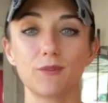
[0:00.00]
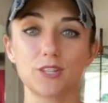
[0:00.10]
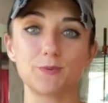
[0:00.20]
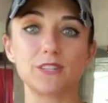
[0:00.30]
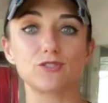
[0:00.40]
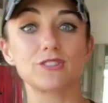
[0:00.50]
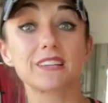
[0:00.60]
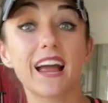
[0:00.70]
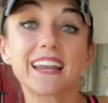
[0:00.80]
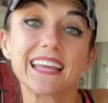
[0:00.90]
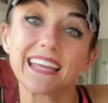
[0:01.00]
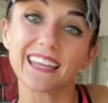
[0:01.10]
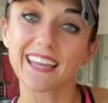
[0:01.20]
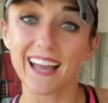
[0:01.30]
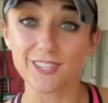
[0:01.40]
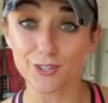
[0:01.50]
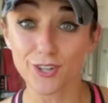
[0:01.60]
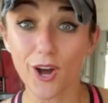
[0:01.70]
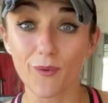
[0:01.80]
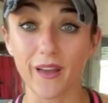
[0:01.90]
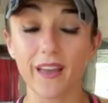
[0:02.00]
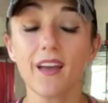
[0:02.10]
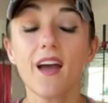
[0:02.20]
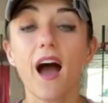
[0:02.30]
which means you're just kind of eating as you're going.